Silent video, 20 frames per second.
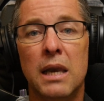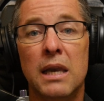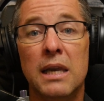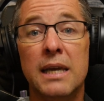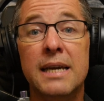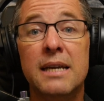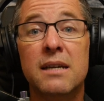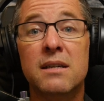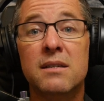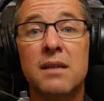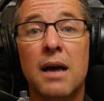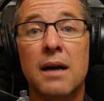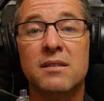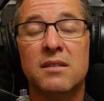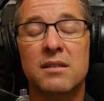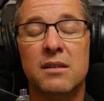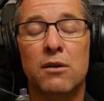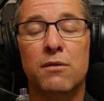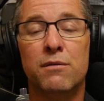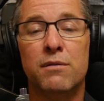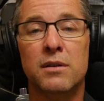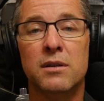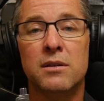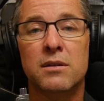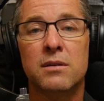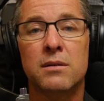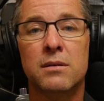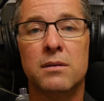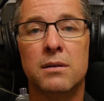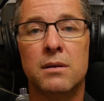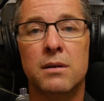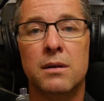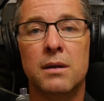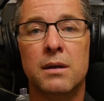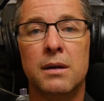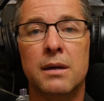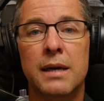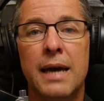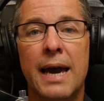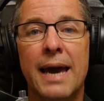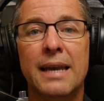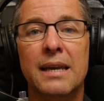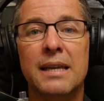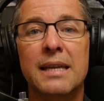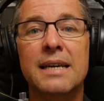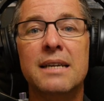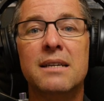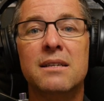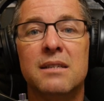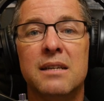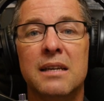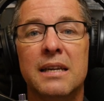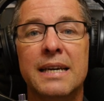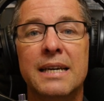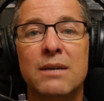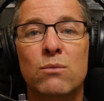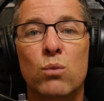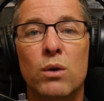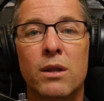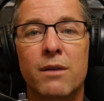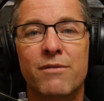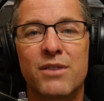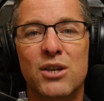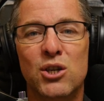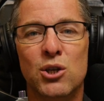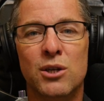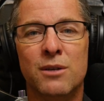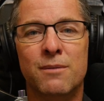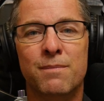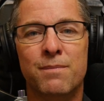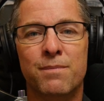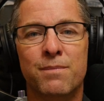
Leaders are selfless. And leaders lead with a vision.